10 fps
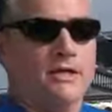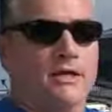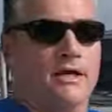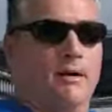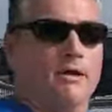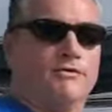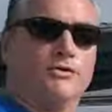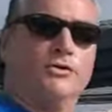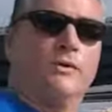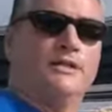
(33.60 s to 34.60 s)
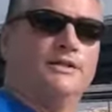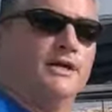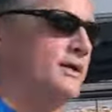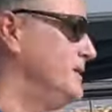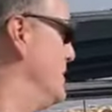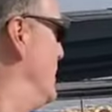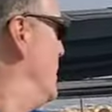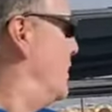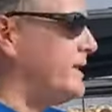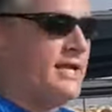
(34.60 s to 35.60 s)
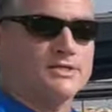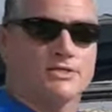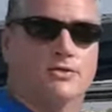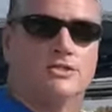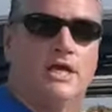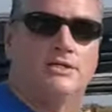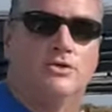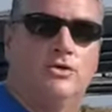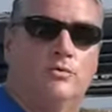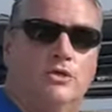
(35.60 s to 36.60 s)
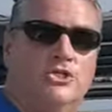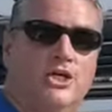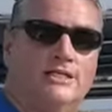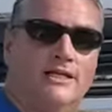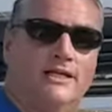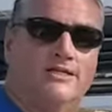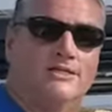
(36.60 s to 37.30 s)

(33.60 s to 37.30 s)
and we have the crew right there. Okay, so stay tuned, we're just getting